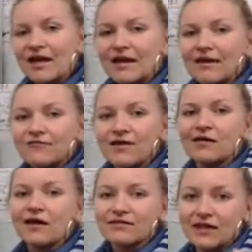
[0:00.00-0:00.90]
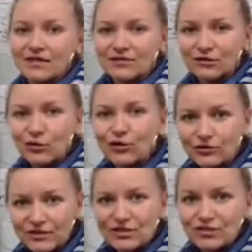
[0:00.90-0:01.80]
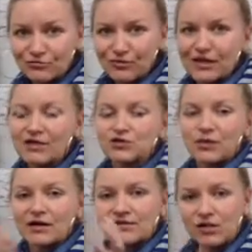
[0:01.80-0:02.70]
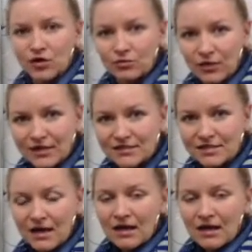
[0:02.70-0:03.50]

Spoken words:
He felt like that his loyalty should be to where his home was.